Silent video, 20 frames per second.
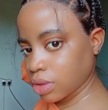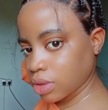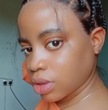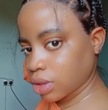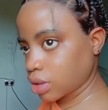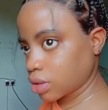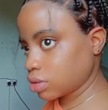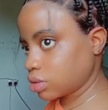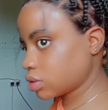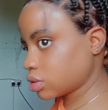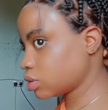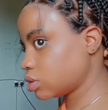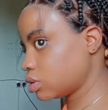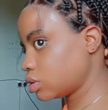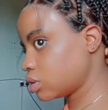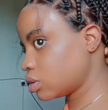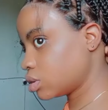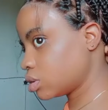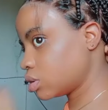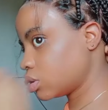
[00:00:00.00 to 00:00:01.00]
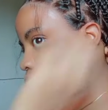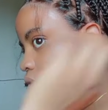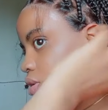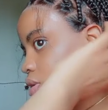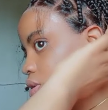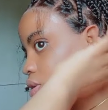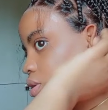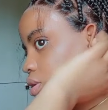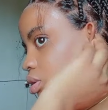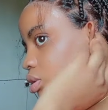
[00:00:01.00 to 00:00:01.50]
can you see?
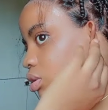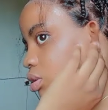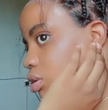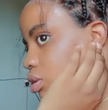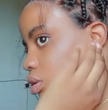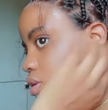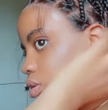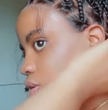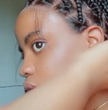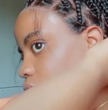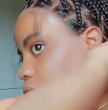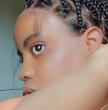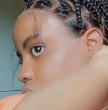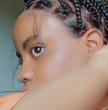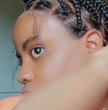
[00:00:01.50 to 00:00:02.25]
I don't know